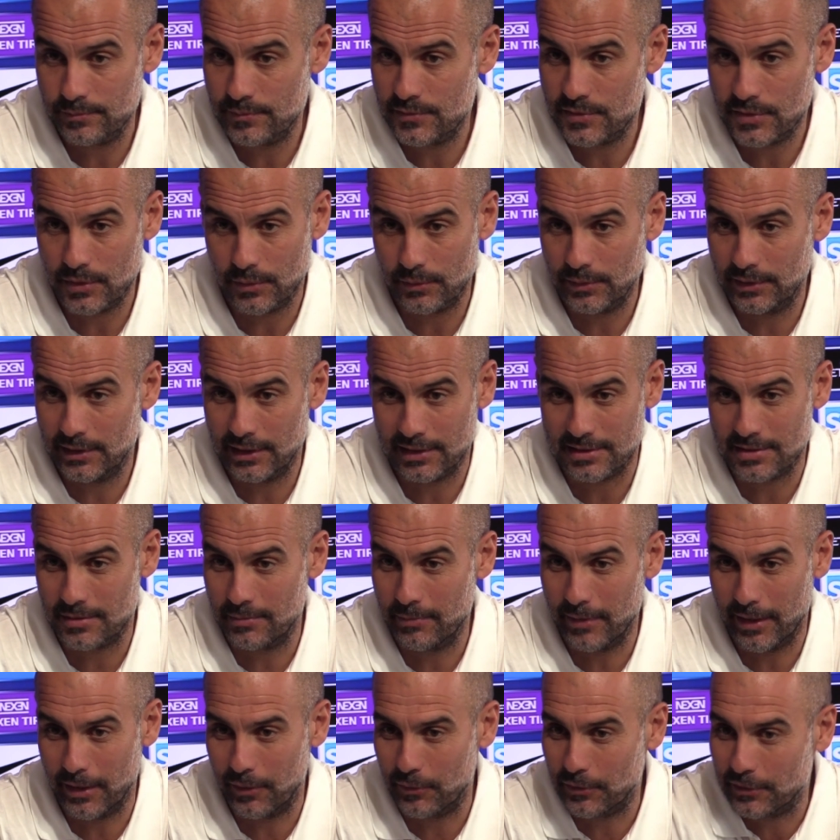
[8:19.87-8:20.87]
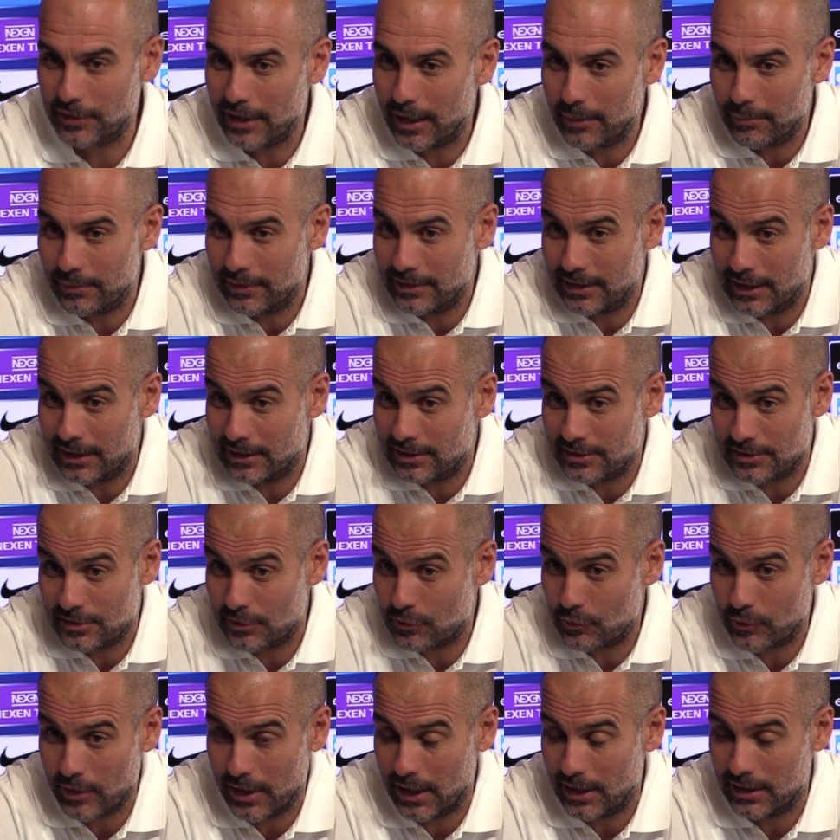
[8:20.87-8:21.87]
So it doesn't matter what happened. That is
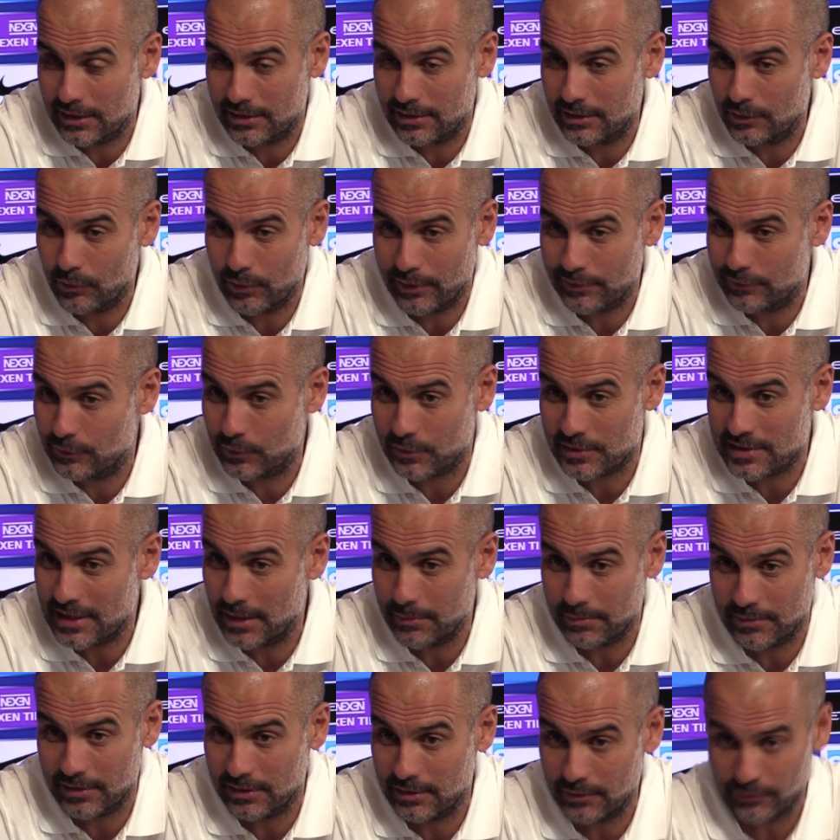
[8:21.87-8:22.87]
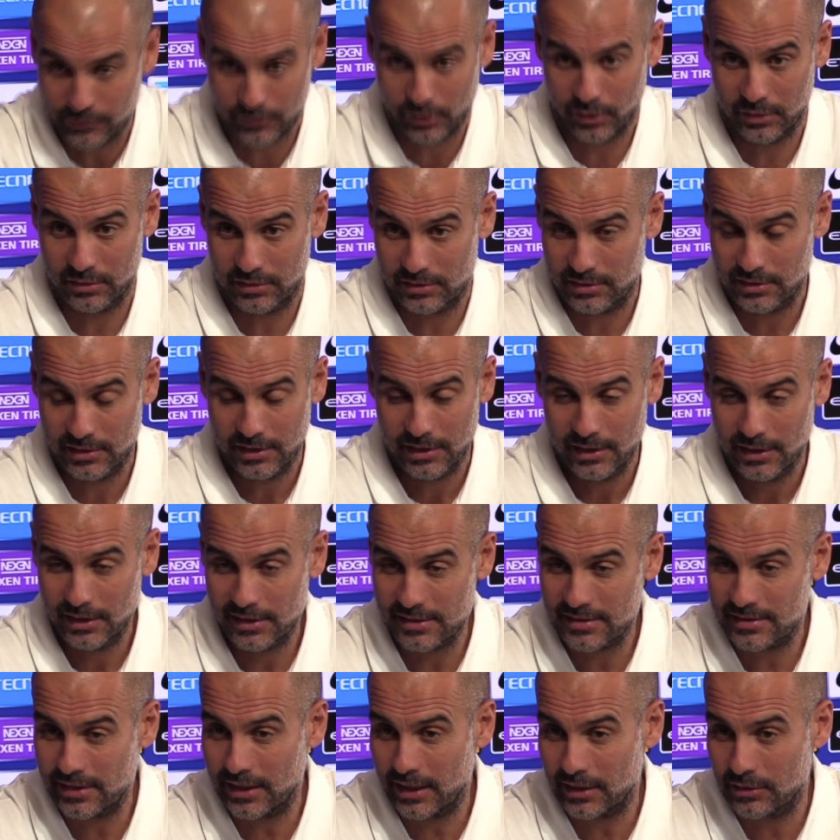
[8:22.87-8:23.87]
the reality. You have to accept it. If don't,
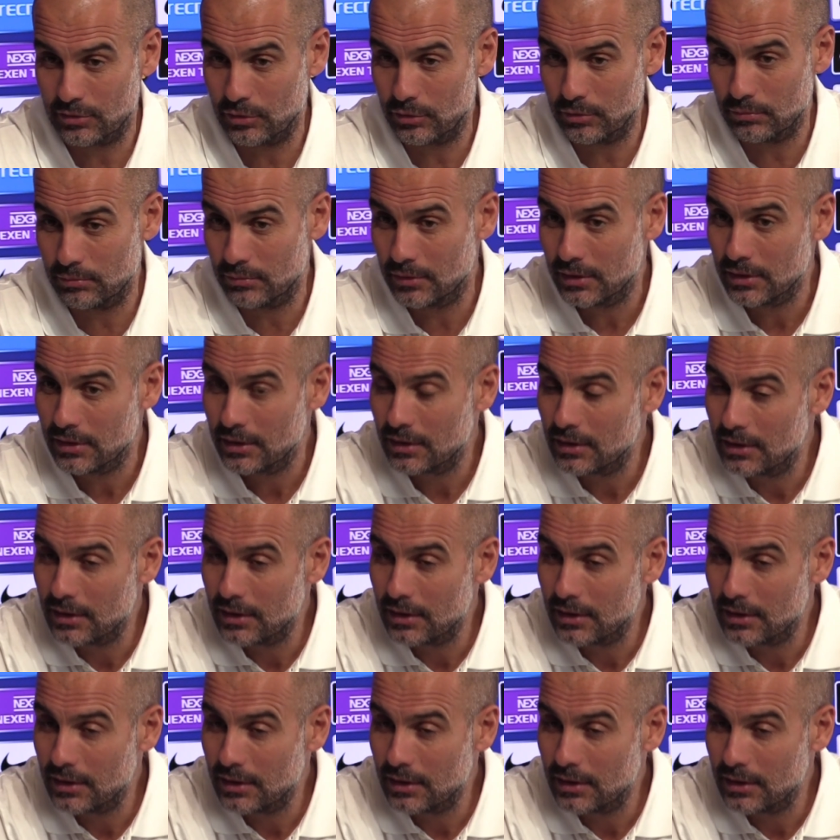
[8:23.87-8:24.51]
stay at home.